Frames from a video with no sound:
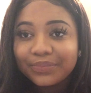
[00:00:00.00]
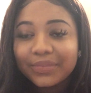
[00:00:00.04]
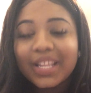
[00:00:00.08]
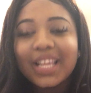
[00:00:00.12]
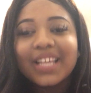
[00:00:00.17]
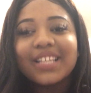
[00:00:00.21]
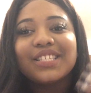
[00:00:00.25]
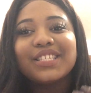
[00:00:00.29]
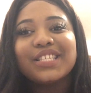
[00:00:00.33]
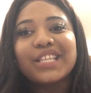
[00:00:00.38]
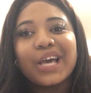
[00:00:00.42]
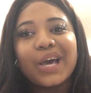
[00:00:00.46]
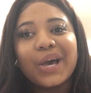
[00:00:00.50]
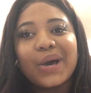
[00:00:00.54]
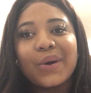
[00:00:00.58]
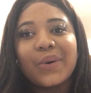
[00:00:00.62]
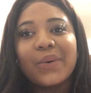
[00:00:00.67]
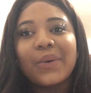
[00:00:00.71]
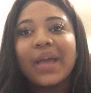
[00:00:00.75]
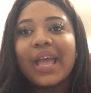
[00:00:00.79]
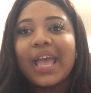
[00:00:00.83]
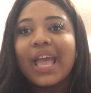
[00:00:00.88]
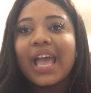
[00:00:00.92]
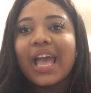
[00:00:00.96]

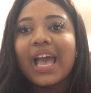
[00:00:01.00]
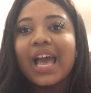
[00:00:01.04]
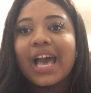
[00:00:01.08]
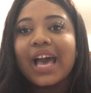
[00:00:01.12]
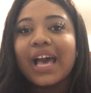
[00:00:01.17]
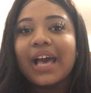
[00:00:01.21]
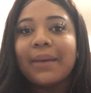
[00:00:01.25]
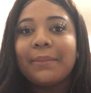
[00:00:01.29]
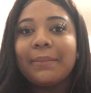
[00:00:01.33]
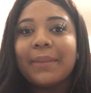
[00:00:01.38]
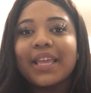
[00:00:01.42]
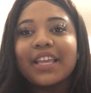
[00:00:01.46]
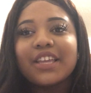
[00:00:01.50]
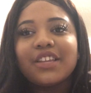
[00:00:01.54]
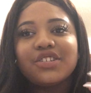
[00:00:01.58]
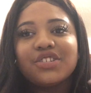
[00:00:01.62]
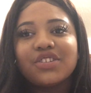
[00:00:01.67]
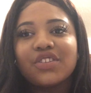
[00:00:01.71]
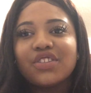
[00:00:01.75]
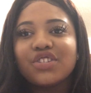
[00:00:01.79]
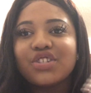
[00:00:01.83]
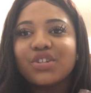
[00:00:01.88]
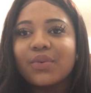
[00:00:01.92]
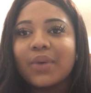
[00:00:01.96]
So making
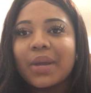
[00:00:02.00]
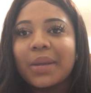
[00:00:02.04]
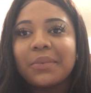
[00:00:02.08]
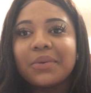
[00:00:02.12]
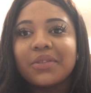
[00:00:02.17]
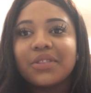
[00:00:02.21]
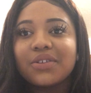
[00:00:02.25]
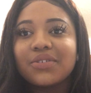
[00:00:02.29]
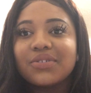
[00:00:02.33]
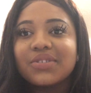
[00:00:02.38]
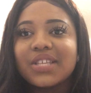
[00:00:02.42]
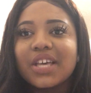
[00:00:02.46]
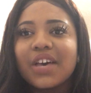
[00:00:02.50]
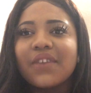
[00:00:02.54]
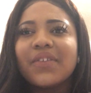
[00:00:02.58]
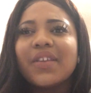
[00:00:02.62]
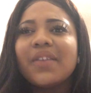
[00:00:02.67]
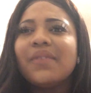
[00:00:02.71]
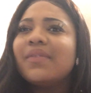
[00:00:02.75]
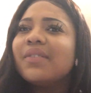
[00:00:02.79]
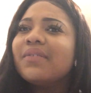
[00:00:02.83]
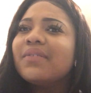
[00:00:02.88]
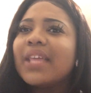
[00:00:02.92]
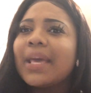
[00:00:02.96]
sure that you're right with yourself,
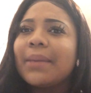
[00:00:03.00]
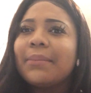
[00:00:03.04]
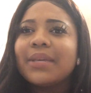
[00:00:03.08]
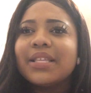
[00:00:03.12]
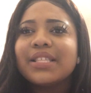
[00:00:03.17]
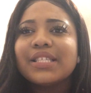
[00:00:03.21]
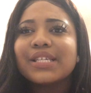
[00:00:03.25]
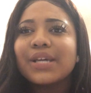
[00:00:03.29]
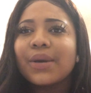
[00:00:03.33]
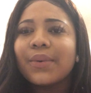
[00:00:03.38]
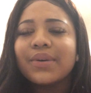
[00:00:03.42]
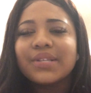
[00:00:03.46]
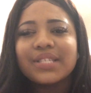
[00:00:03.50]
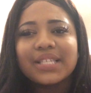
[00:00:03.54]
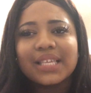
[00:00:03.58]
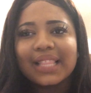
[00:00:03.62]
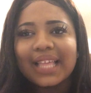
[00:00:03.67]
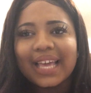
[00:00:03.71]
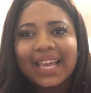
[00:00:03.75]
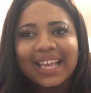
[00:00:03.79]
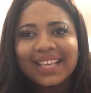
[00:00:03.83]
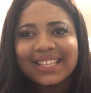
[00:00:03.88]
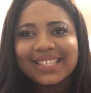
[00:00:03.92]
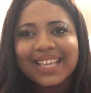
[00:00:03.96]
even if that means going to
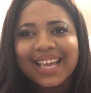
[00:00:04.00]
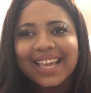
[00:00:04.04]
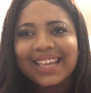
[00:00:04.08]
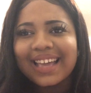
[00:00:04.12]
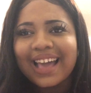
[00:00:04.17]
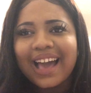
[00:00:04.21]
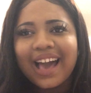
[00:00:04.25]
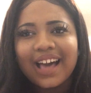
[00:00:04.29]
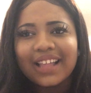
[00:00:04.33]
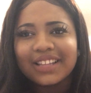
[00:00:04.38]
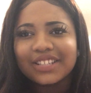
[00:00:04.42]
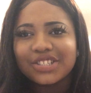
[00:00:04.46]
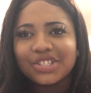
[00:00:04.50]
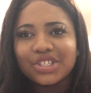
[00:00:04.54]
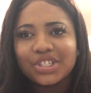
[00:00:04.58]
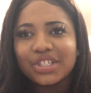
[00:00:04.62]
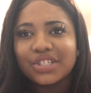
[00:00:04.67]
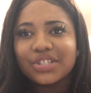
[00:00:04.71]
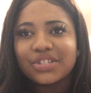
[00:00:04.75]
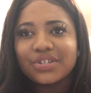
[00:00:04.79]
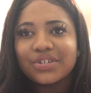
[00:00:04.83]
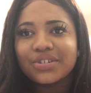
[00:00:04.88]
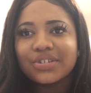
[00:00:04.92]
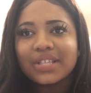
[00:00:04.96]
like a
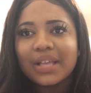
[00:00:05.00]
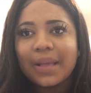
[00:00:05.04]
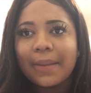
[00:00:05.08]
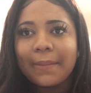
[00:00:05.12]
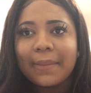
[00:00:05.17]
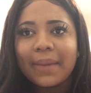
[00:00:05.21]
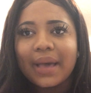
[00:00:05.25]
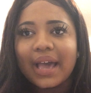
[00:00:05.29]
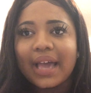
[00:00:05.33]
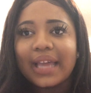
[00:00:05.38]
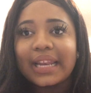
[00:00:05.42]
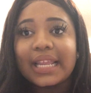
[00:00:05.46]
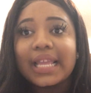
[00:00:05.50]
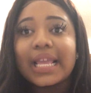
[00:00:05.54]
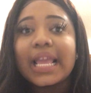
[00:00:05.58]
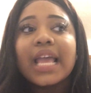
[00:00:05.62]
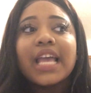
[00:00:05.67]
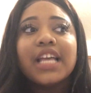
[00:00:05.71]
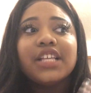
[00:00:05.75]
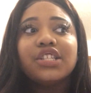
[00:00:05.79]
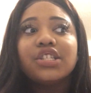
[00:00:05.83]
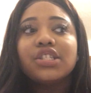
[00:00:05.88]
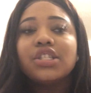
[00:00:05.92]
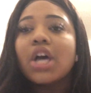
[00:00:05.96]
psychologist or somebody
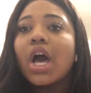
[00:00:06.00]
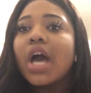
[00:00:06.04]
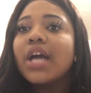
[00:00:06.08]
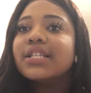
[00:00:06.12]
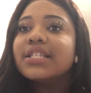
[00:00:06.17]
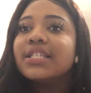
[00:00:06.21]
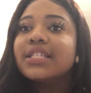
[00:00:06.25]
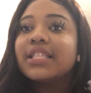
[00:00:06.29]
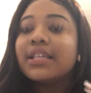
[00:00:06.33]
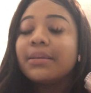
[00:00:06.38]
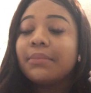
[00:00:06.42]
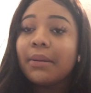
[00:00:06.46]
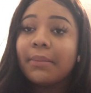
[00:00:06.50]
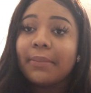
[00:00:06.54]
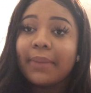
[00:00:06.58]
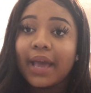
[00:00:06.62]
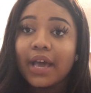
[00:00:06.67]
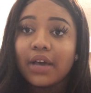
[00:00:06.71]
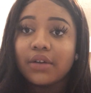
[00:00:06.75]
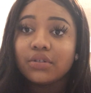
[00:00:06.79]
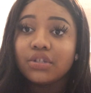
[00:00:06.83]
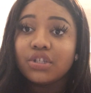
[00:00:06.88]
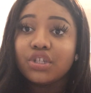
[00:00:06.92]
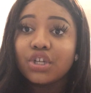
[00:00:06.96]
to talk to them
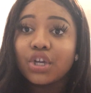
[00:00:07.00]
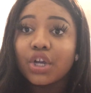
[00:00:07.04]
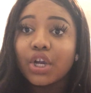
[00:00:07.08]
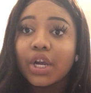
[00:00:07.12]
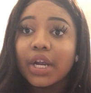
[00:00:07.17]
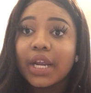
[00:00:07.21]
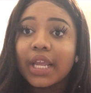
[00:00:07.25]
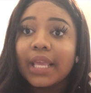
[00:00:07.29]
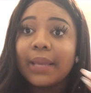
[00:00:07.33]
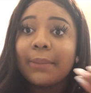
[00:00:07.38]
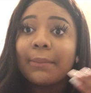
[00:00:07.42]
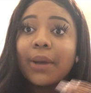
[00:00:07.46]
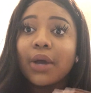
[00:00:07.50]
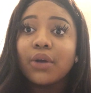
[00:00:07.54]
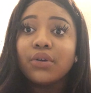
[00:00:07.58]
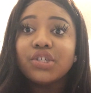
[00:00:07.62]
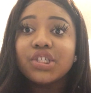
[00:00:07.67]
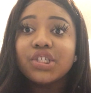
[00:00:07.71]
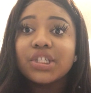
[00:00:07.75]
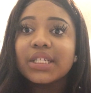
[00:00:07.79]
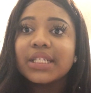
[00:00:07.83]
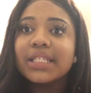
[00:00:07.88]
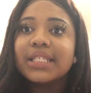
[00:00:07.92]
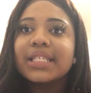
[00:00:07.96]
about your
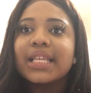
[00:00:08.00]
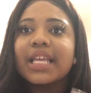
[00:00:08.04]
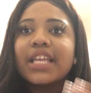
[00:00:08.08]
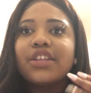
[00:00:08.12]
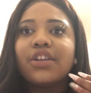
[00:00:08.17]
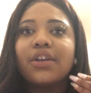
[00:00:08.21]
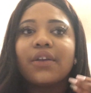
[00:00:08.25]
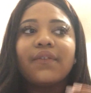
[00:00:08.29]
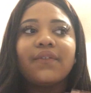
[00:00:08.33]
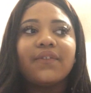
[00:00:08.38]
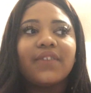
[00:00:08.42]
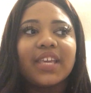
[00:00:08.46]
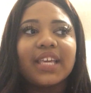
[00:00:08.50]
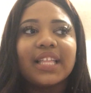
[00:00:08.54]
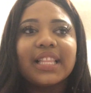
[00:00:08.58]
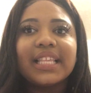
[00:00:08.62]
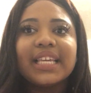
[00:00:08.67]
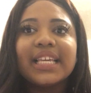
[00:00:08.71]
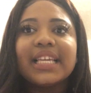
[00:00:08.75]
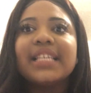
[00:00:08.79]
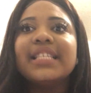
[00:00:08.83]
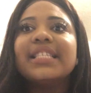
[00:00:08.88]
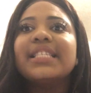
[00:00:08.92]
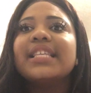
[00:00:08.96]
emotions and your
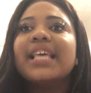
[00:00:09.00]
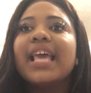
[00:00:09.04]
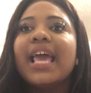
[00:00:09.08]
feelings,